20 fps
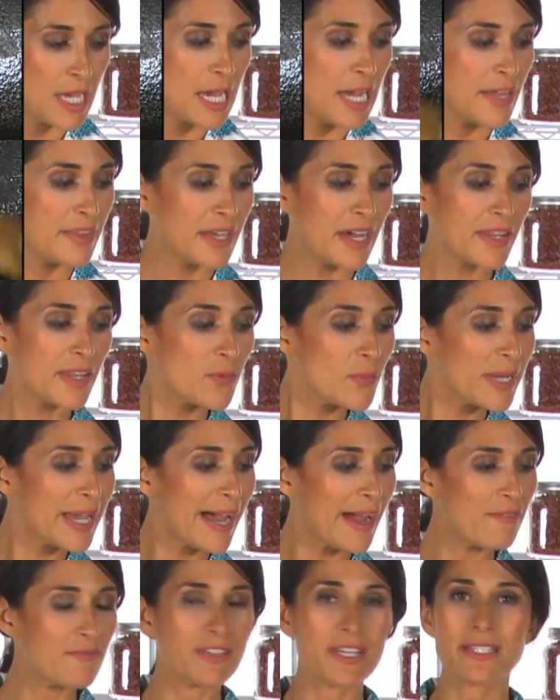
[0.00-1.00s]
Now that we
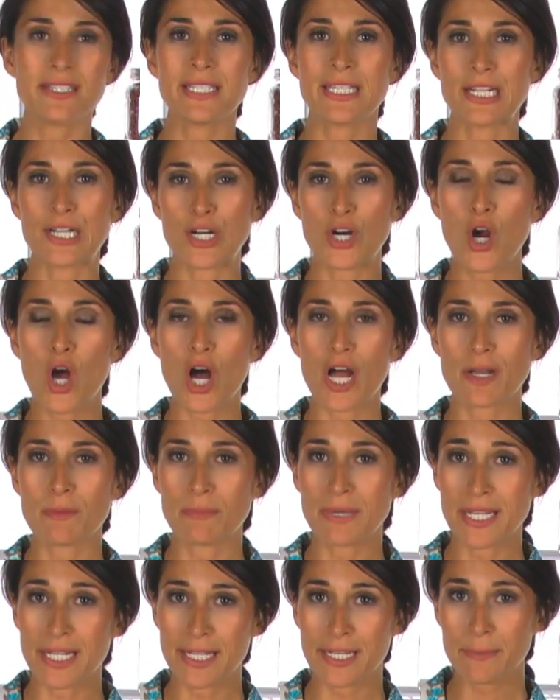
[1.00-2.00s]
have this here on
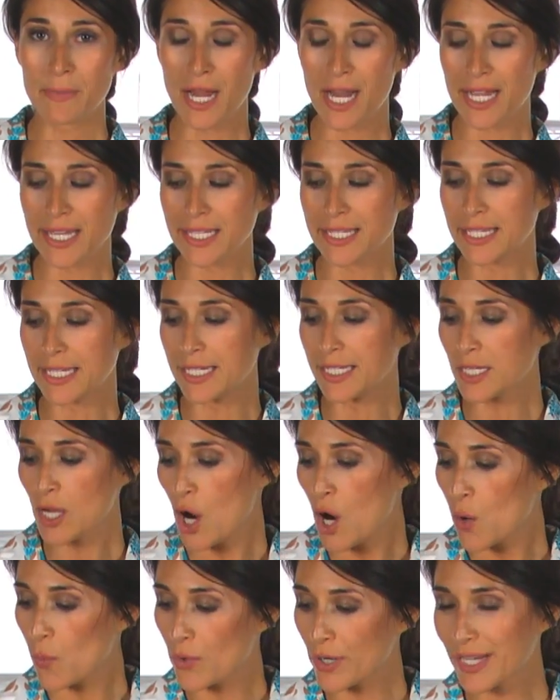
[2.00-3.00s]
medium-high heat,
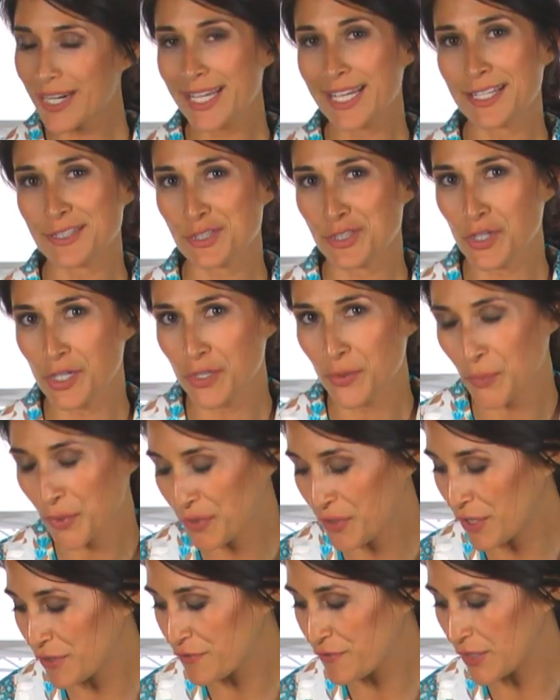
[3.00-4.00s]
we're going to get started with
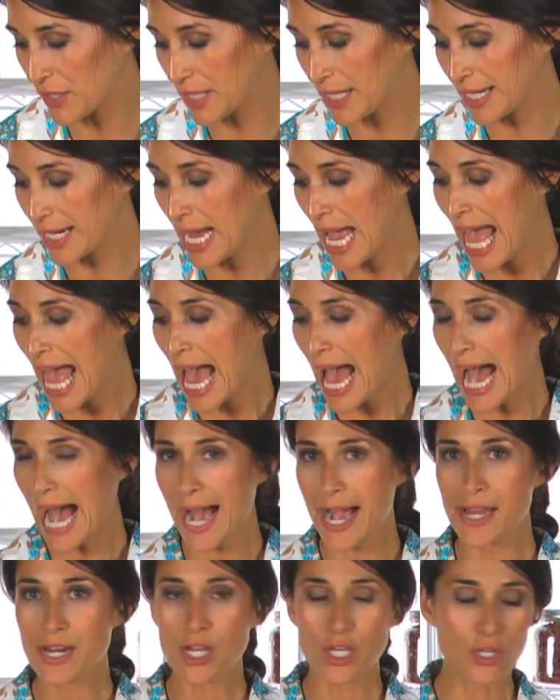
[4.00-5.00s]
our filling.
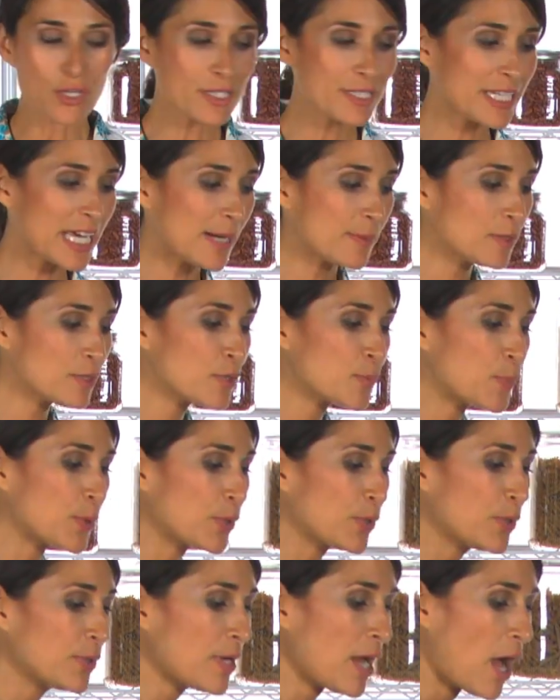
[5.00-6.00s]
Add your
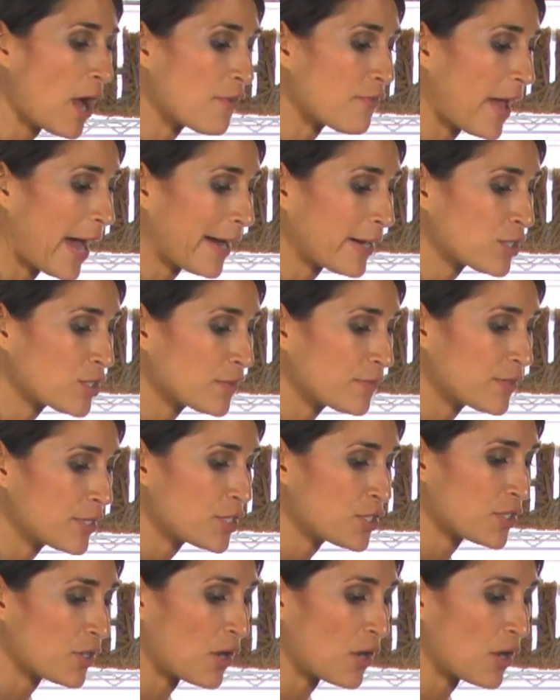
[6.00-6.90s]
tablespoon of extra virgin